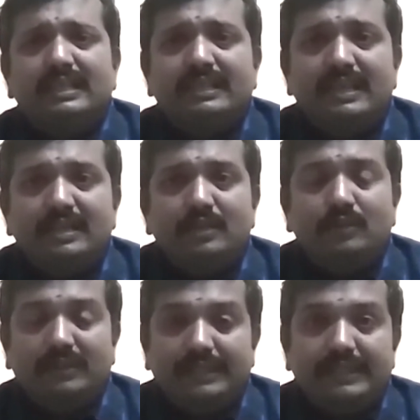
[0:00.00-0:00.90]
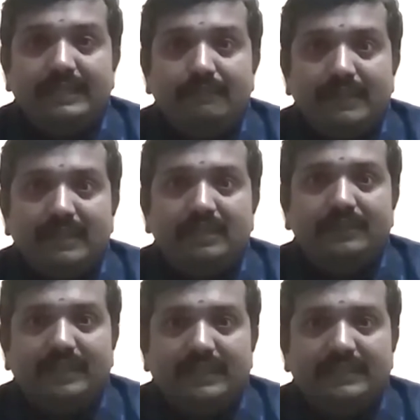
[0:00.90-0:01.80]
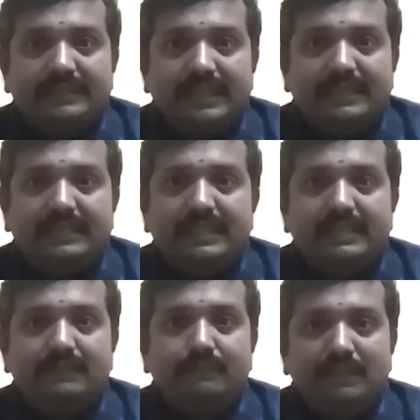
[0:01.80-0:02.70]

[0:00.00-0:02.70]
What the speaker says: then you really begin to understand that there is